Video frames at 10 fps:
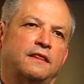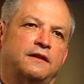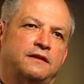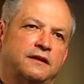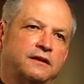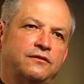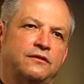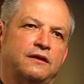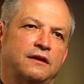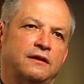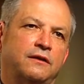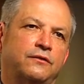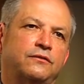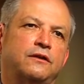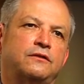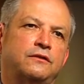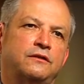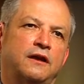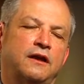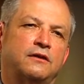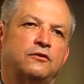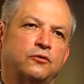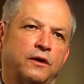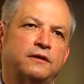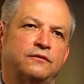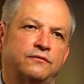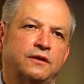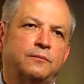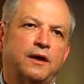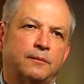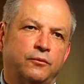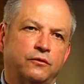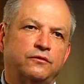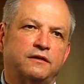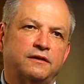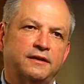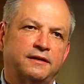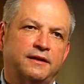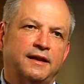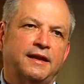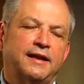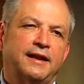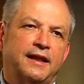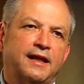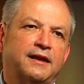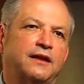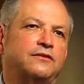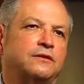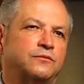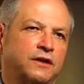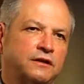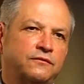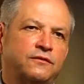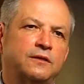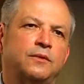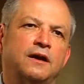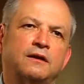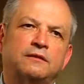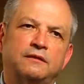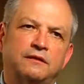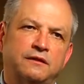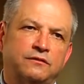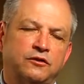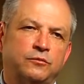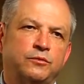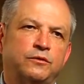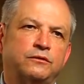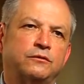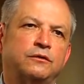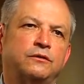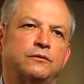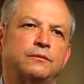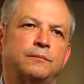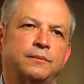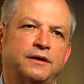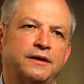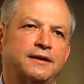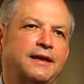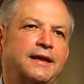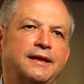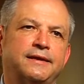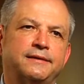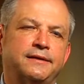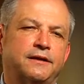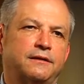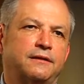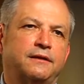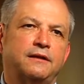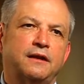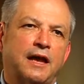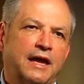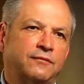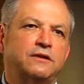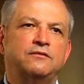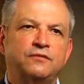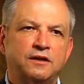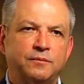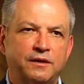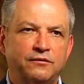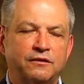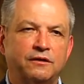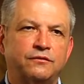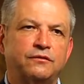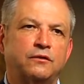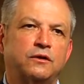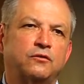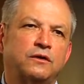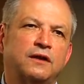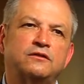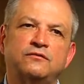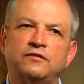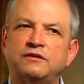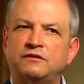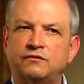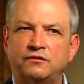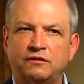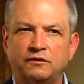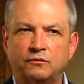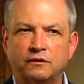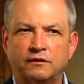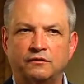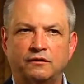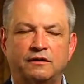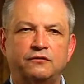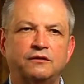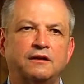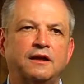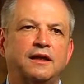the tendency is to take corrective feedback personally, not as objective feedback that's there to promote growth, but, you know, I have to defend myself. So it creates defensiveness in an organization,